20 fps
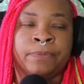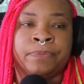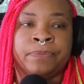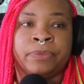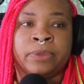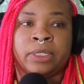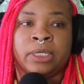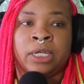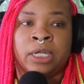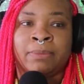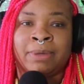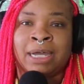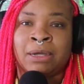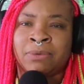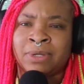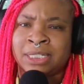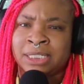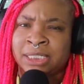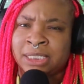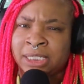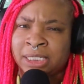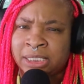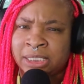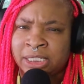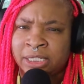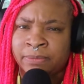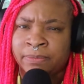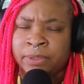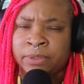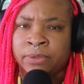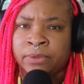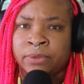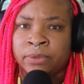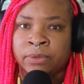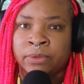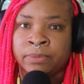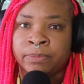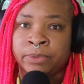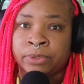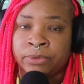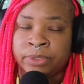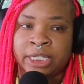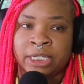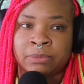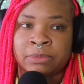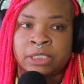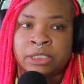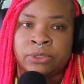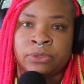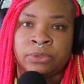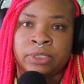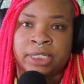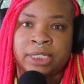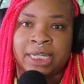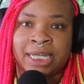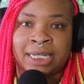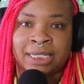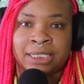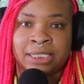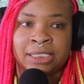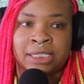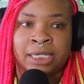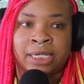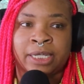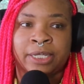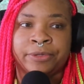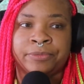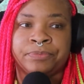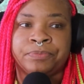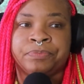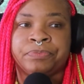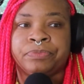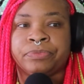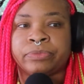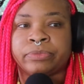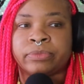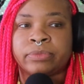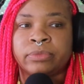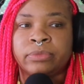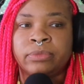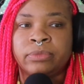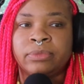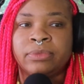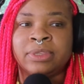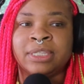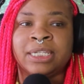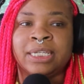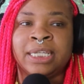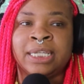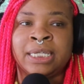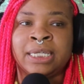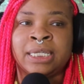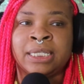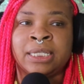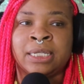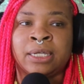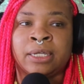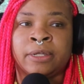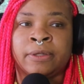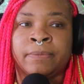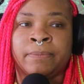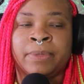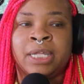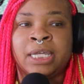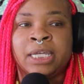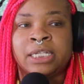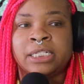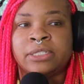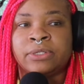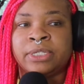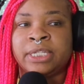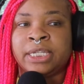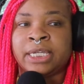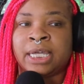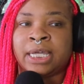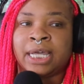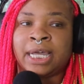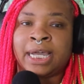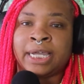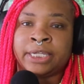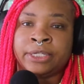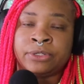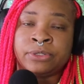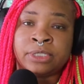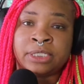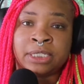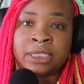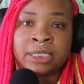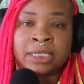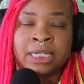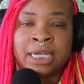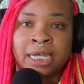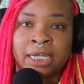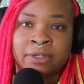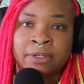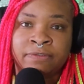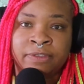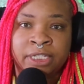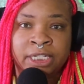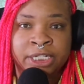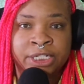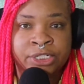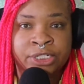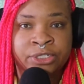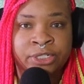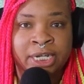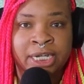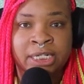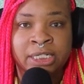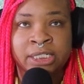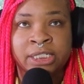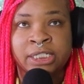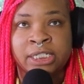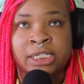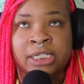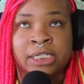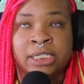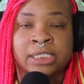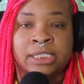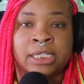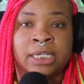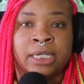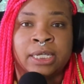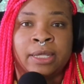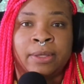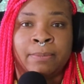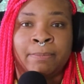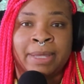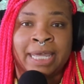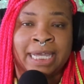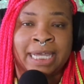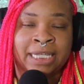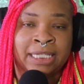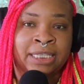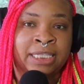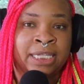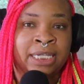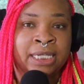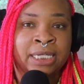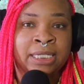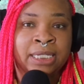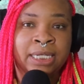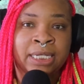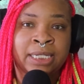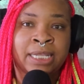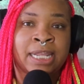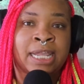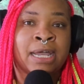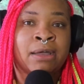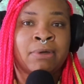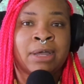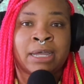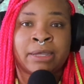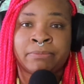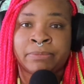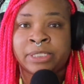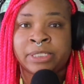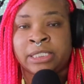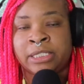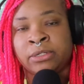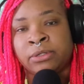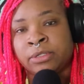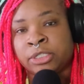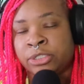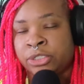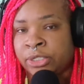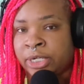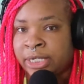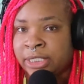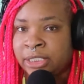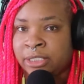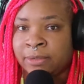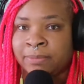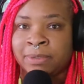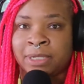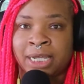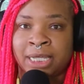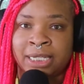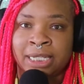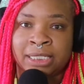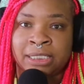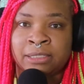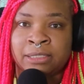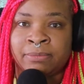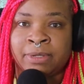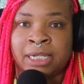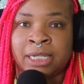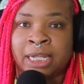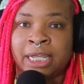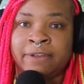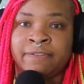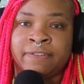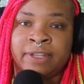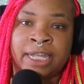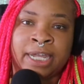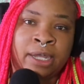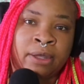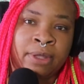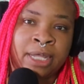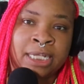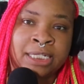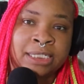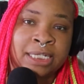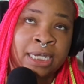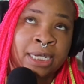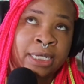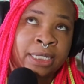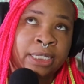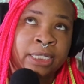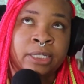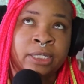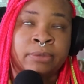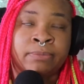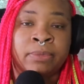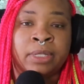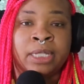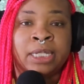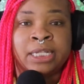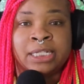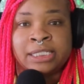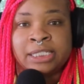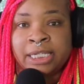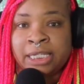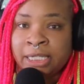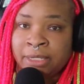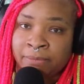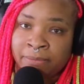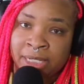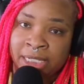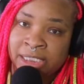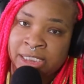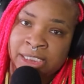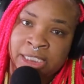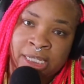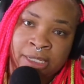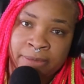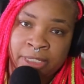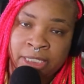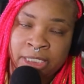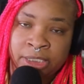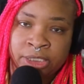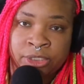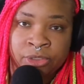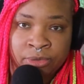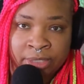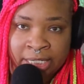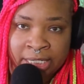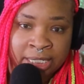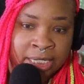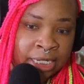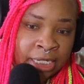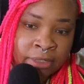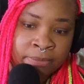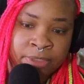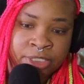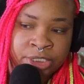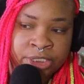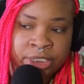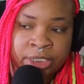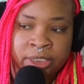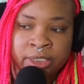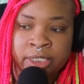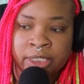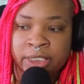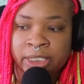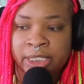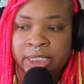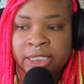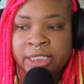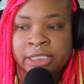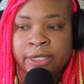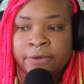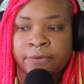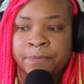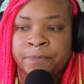I wasn't the typical boot camp student at the time. And so, yeah, I used a lot of these strategies back then. And now I'm still trying to apply that to my life now as I am taking my step into AI and machine learning. So,